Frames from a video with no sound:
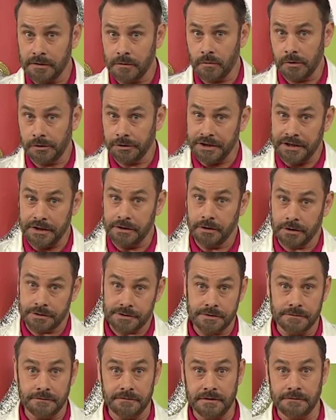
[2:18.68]
we'll need
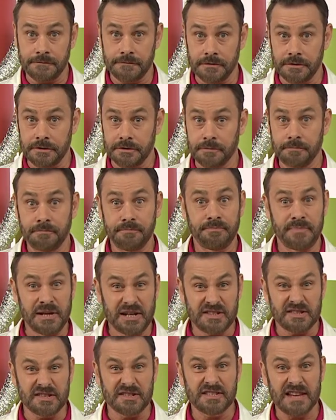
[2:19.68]
lots of different
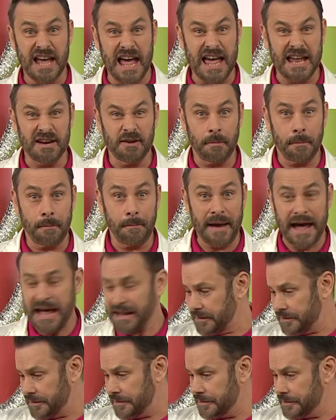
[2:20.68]
pictures and
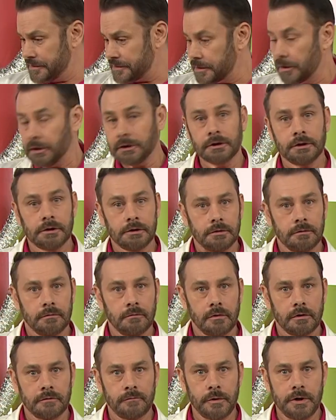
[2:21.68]
patterns.
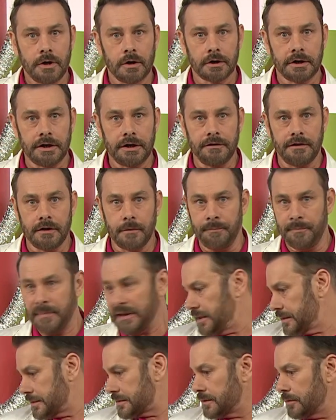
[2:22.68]
What have we got in the
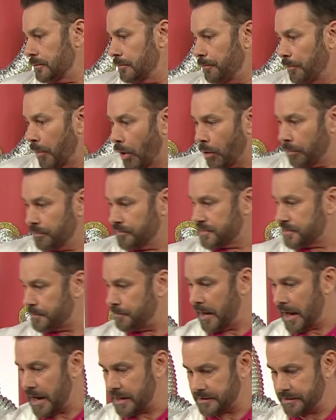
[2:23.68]
bits and bobs
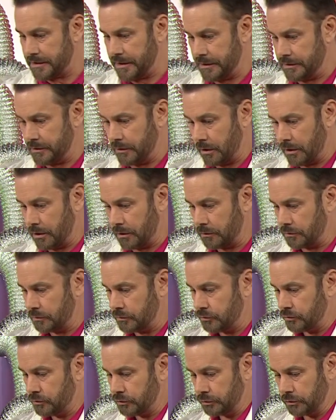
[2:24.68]
basket?
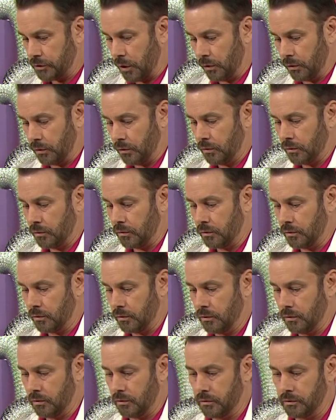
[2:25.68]
Oh,
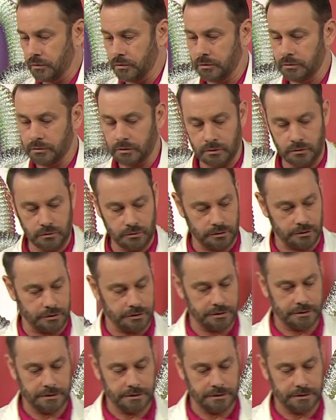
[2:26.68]
look,